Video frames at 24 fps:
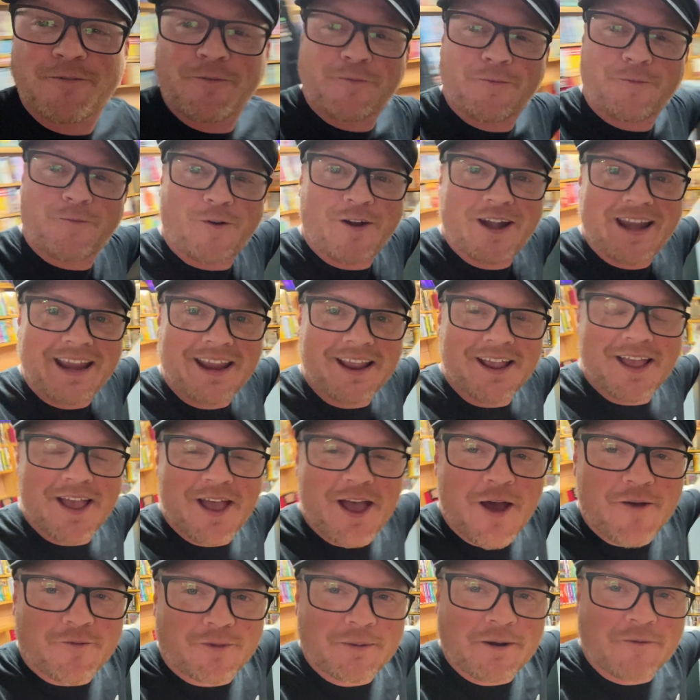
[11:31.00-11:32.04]
free
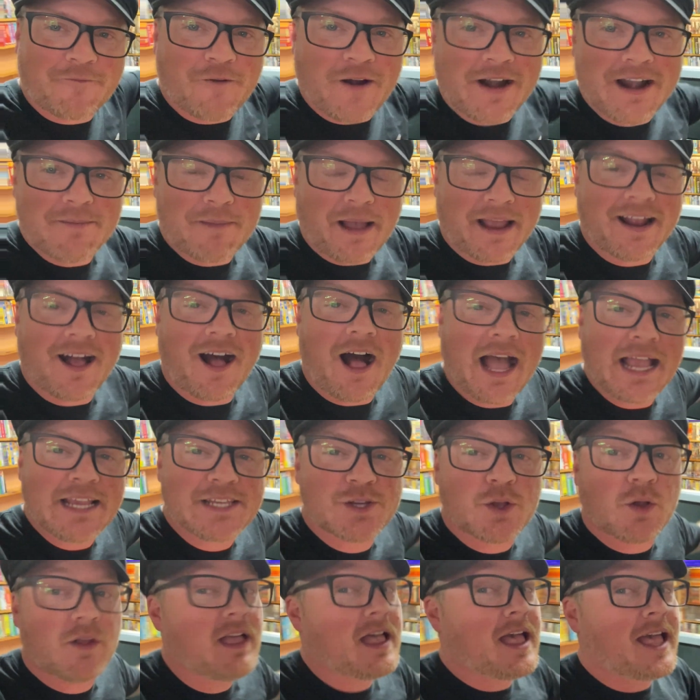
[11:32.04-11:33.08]
from a friend of mine, a high school.